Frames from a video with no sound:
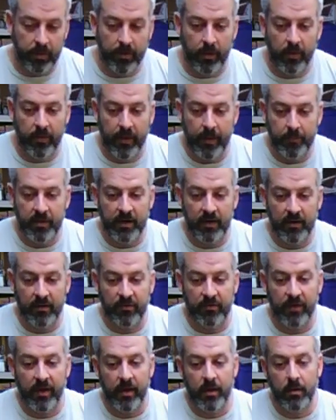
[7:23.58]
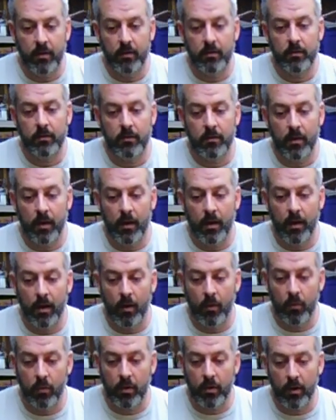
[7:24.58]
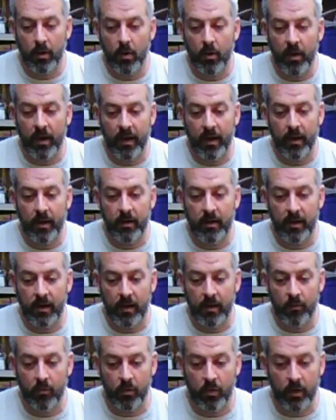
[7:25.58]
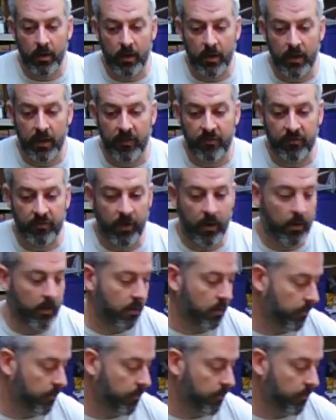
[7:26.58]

that being said, we're going to go ahead and we're going to get started.